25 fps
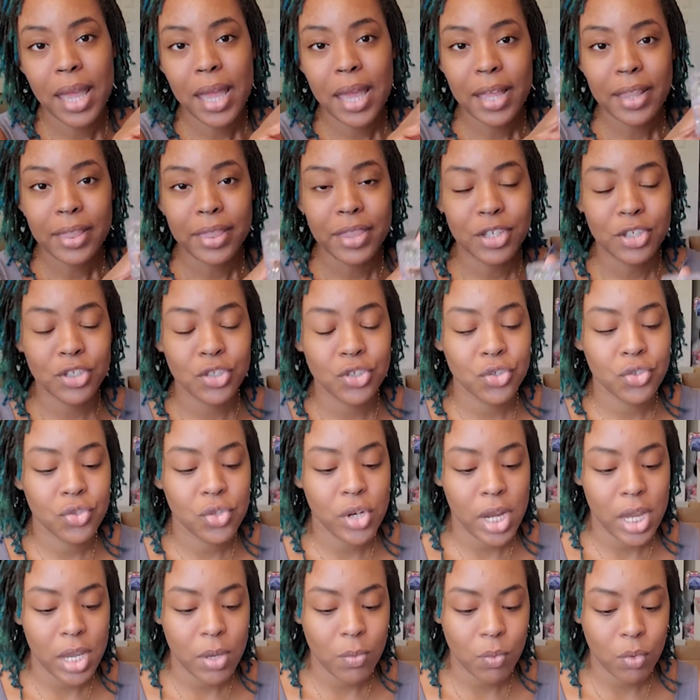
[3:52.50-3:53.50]
This
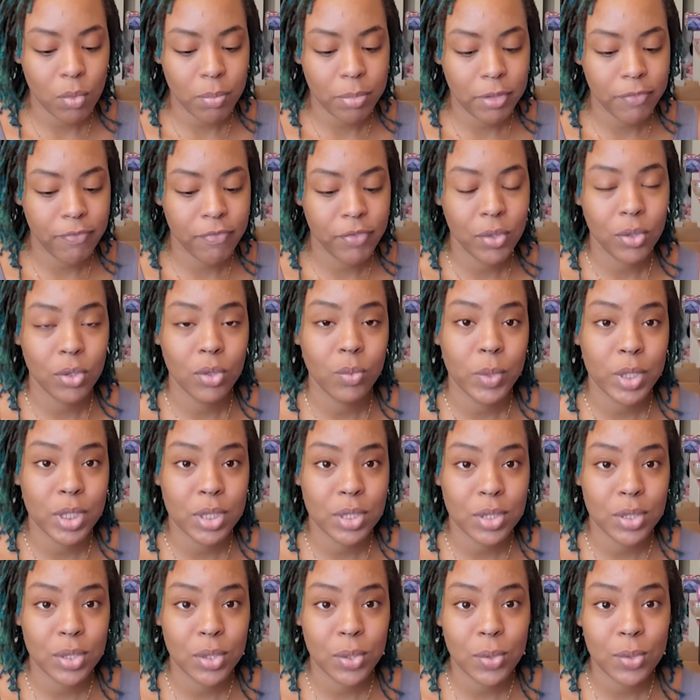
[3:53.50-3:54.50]
tray will be filled with
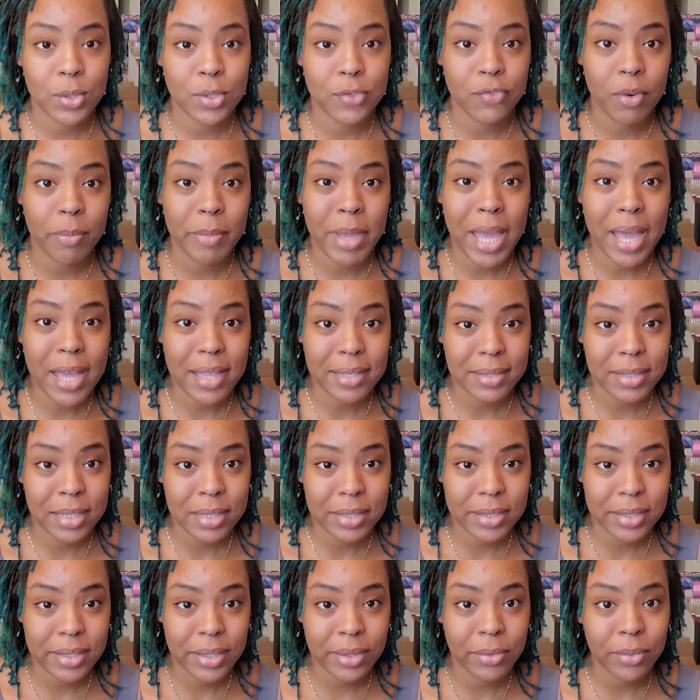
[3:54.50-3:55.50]
stones from
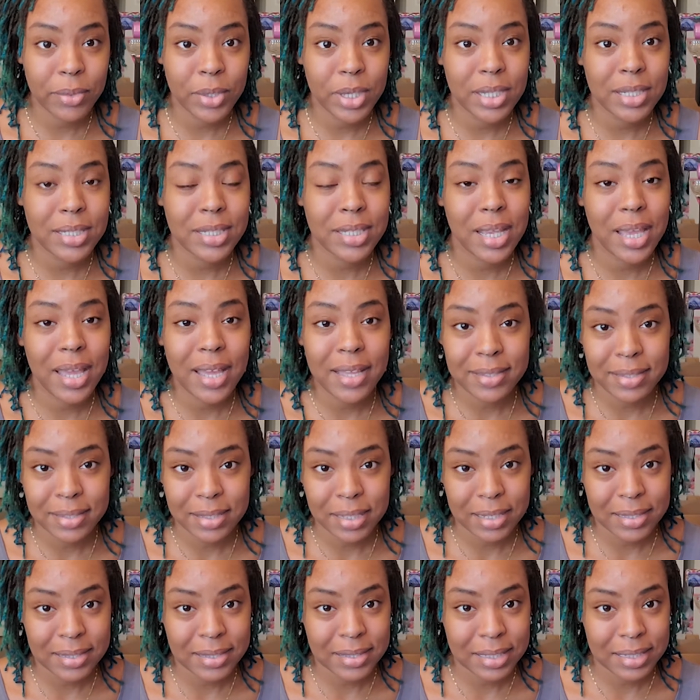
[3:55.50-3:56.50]
SS3 to
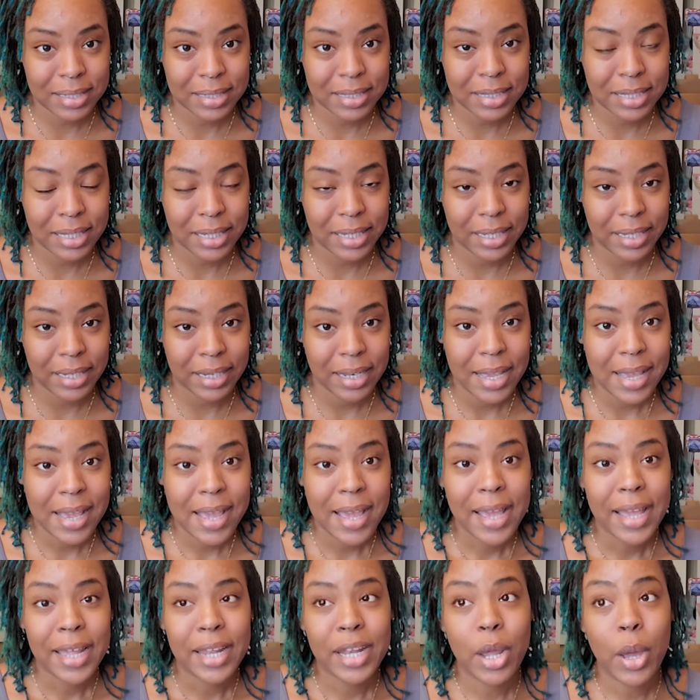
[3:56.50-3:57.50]
SS16.
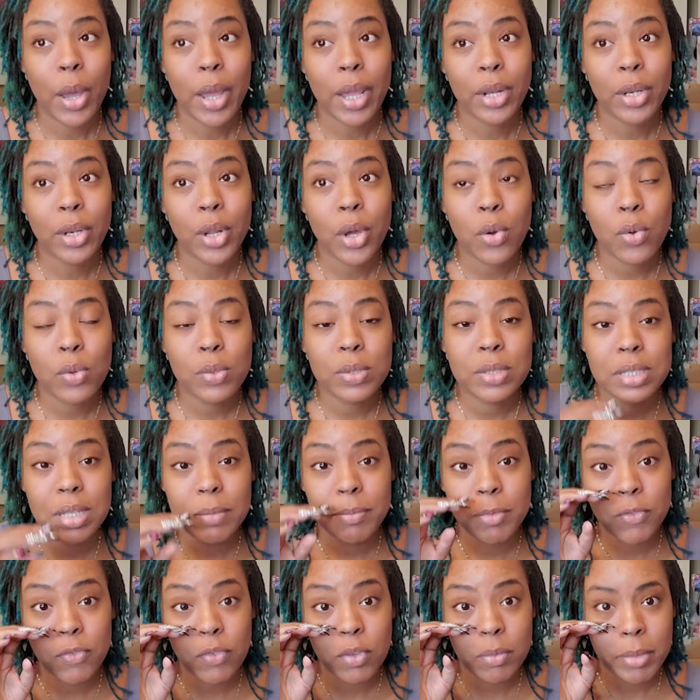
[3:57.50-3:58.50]
Now, I know some
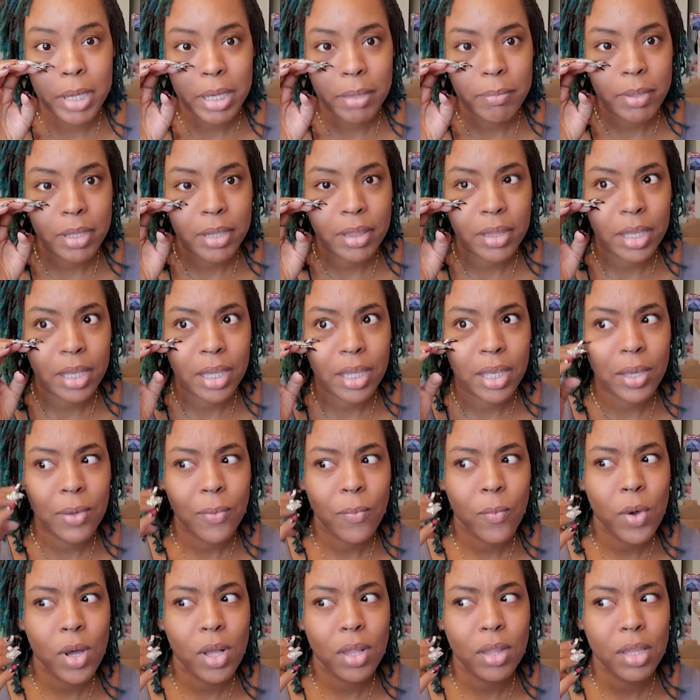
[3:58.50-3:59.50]
of you might be thinking,
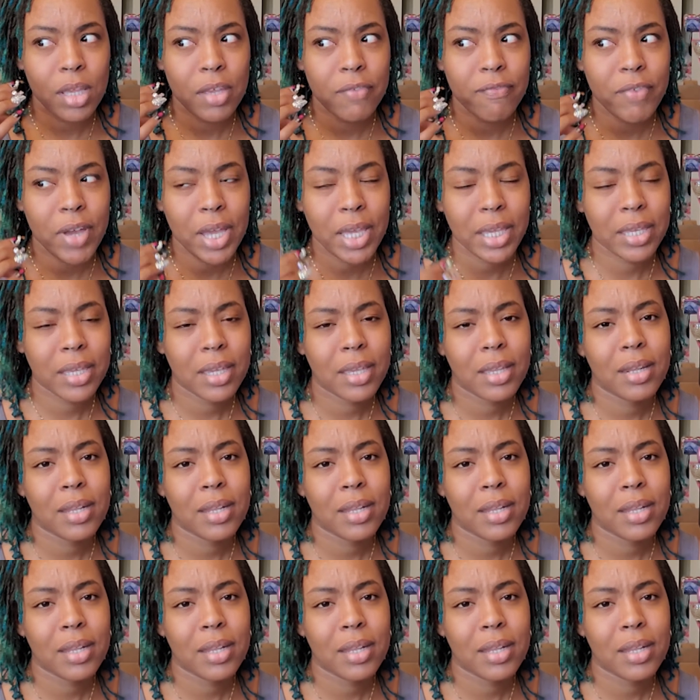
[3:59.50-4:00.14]
well, if I get